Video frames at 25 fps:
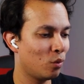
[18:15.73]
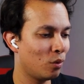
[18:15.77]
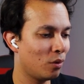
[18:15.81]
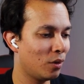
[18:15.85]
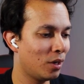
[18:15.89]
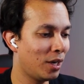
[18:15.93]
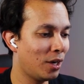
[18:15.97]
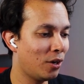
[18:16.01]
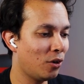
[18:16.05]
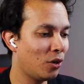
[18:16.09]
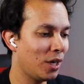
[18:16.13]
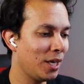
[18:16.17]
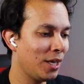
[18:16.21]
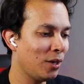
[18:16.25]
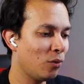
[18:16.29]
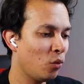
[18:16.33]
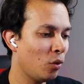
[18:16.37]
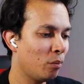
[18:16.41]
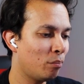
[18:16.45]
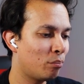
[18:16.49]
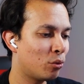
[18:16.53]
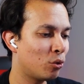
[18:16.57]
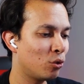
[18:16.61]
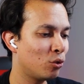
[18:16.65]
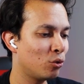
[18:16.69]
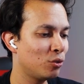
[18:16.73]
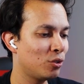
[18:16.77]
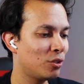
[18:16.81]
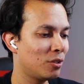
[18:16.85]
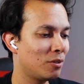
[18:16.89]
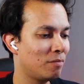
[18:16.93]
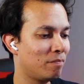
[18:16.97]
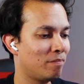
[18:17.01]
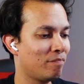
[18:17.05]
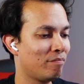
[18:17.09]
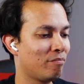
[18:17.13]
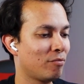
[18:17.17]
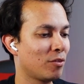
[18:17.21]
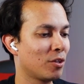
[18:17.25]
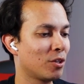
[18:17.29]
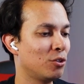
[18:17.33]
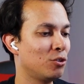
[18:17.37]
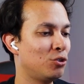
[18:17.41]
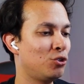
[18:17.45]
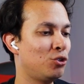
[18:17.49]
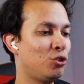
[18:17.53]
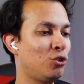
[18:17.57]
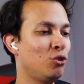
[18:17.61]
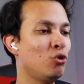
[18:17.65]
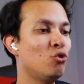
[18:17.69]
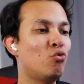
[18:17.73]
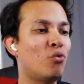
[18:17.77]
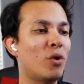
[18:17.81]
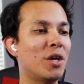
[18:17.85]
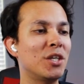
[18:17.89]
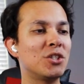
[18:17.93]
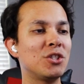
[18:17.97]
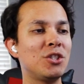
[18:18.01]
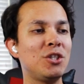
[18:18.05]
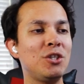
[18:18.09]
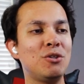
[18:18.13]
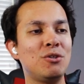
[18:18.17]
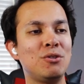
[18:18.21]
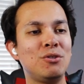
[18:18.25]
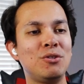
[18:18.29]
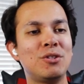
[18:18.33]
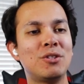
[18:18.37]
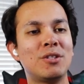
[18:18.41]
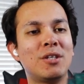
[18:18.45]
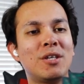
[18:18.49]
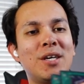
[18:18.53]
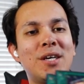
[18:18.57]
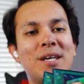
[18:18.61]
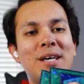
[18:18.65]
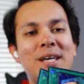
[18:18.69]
Literally, we pulled 2 rescues.